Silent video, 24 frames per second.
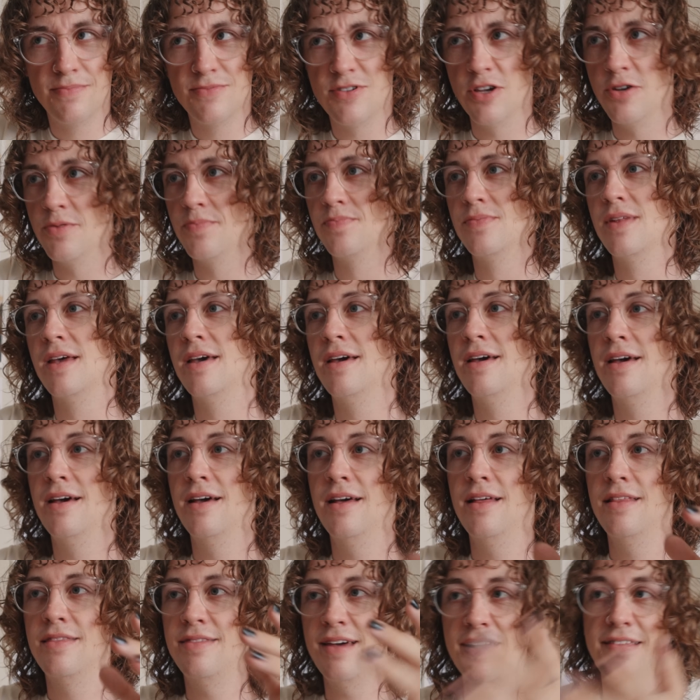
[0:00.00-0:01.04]
So
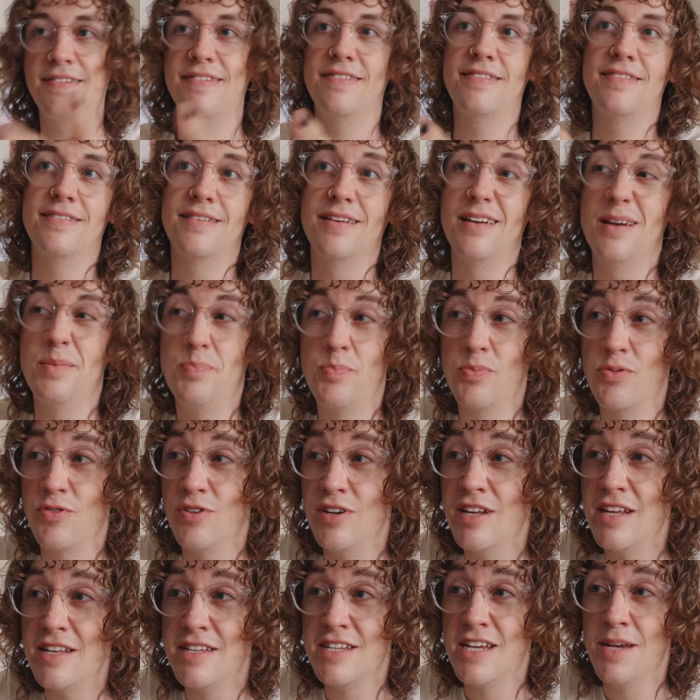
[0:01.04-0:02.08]
that's a
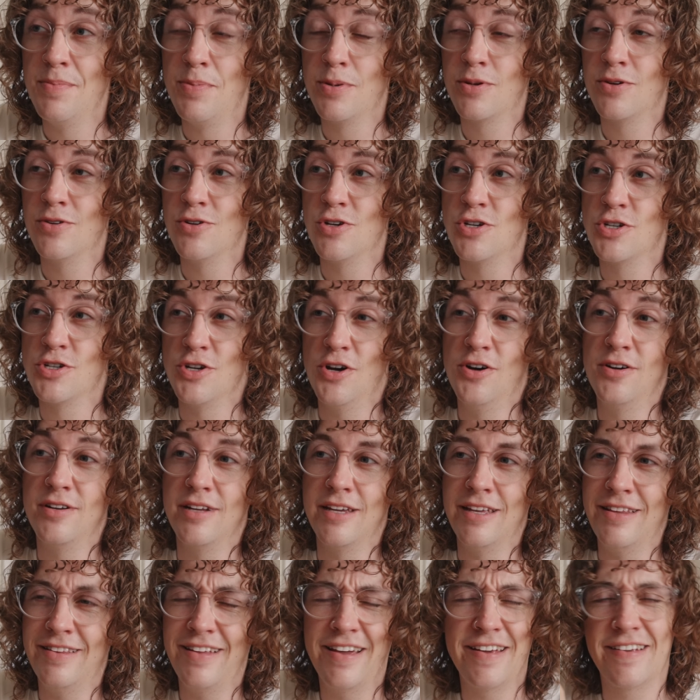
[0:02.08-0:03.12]
pretty typical shot
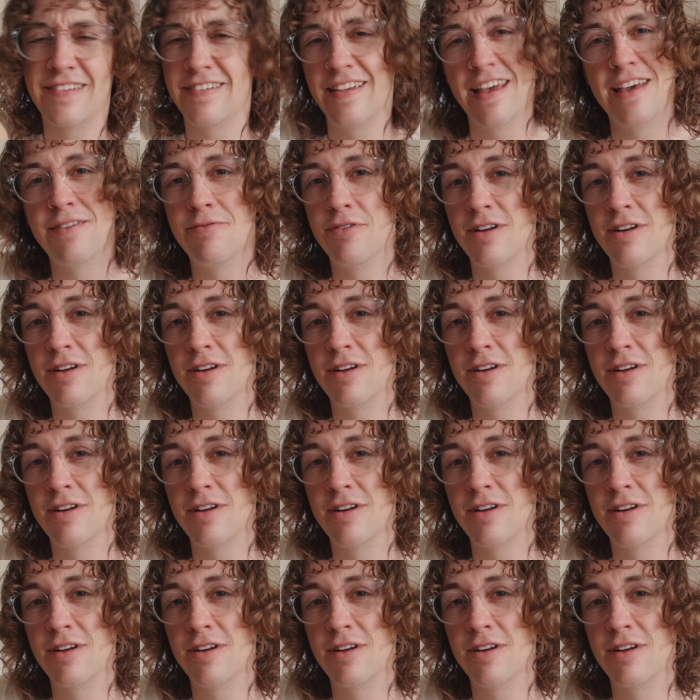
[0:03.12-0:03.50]
in like, say,